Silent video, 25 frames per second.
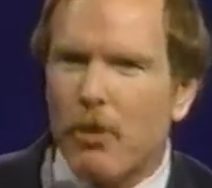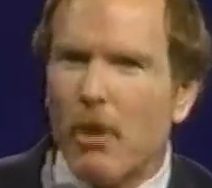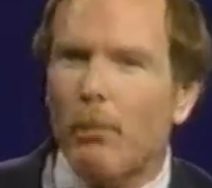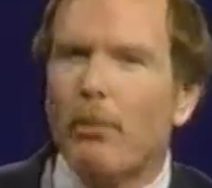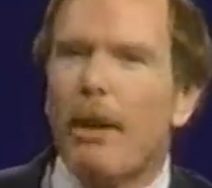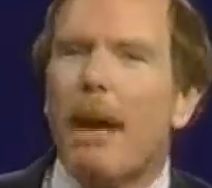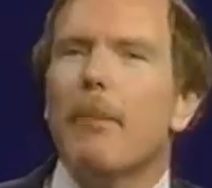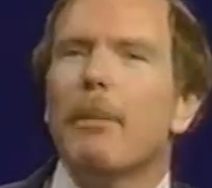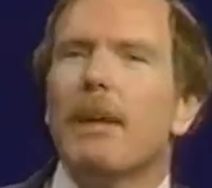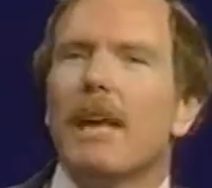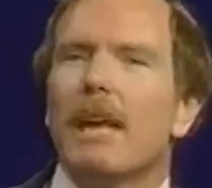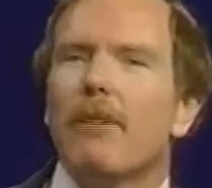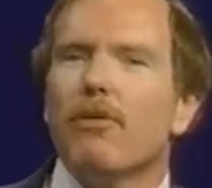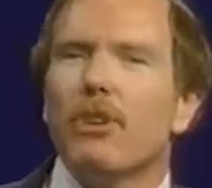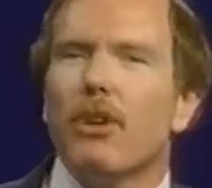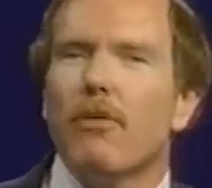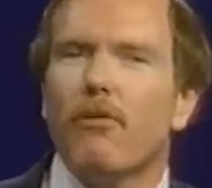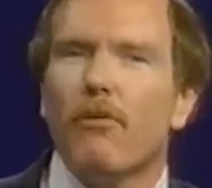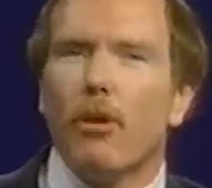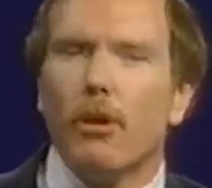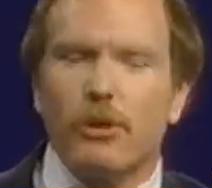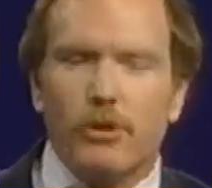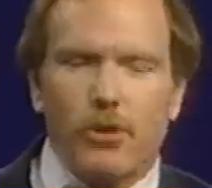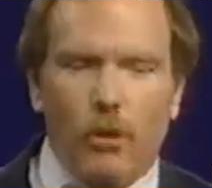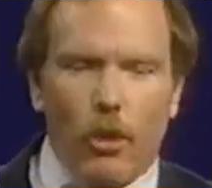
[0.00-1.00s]
or maybe even the
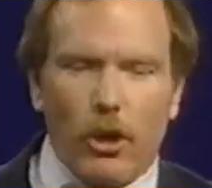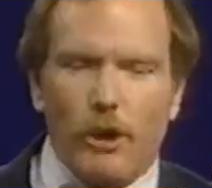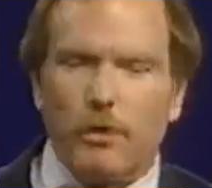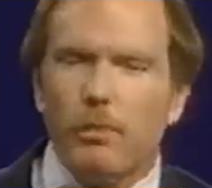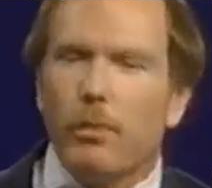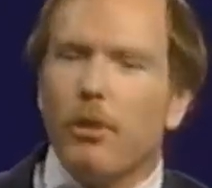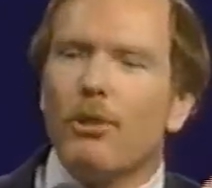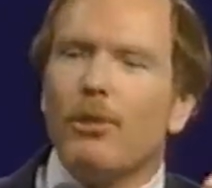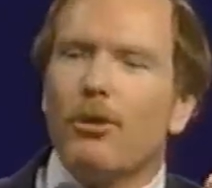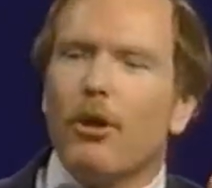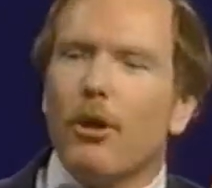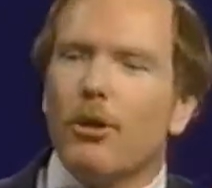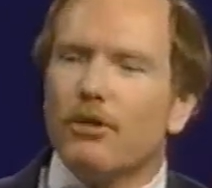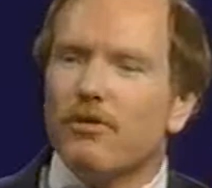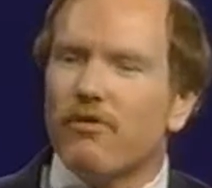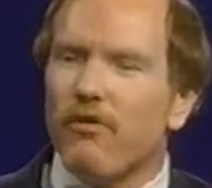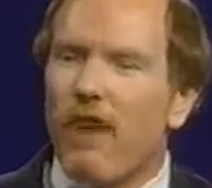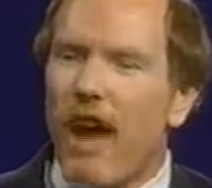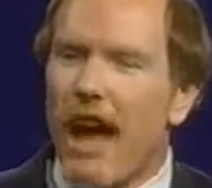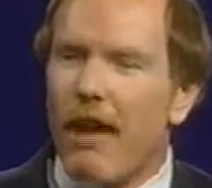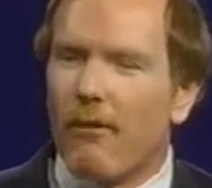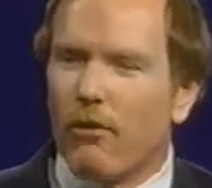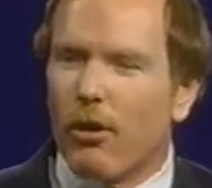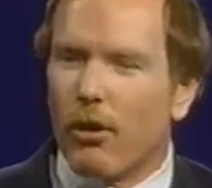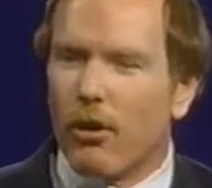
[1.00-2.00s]
first course, put those
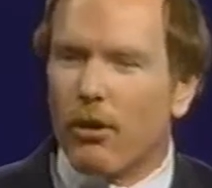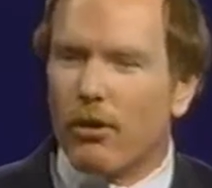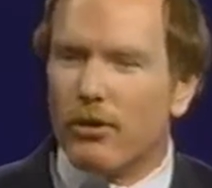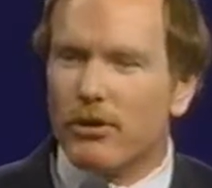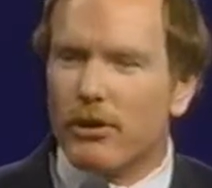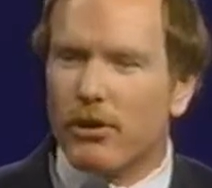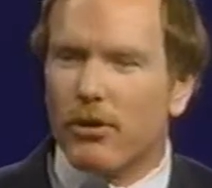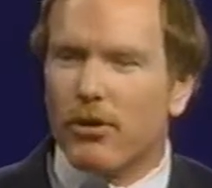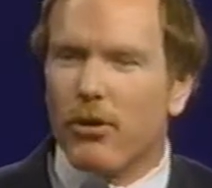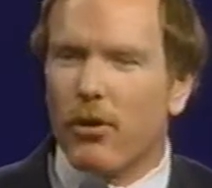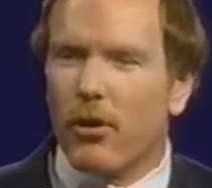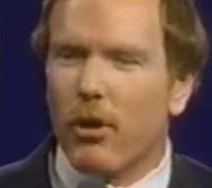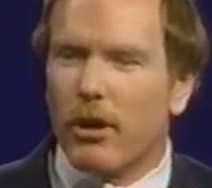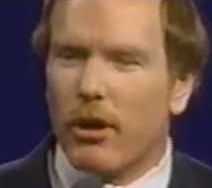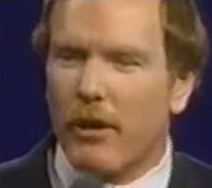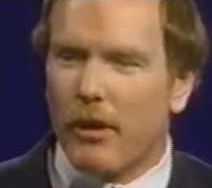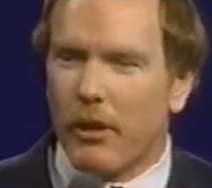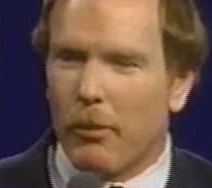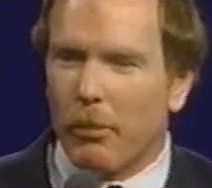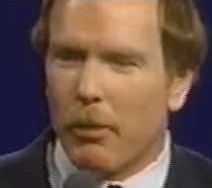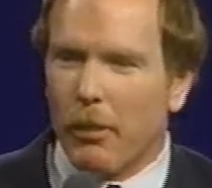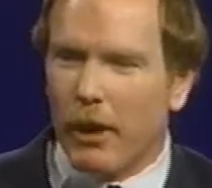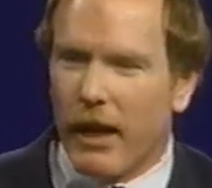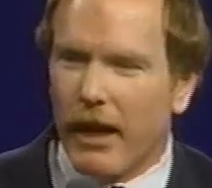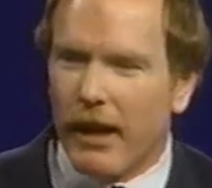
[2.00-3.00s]
5 kernels of corn on
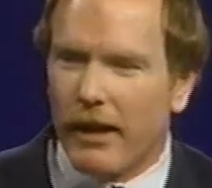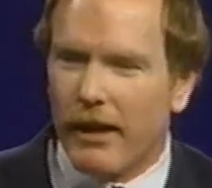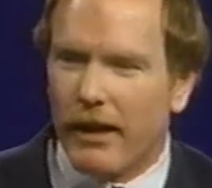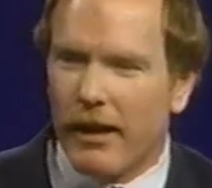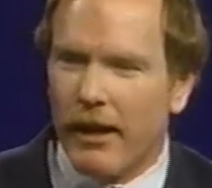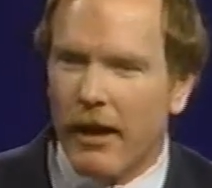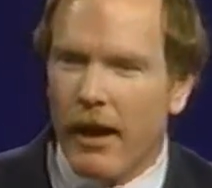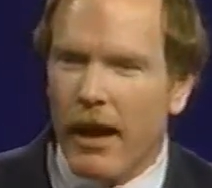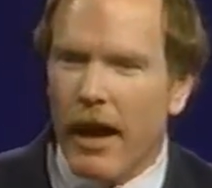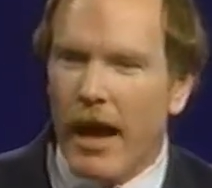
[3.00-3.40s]
the plate,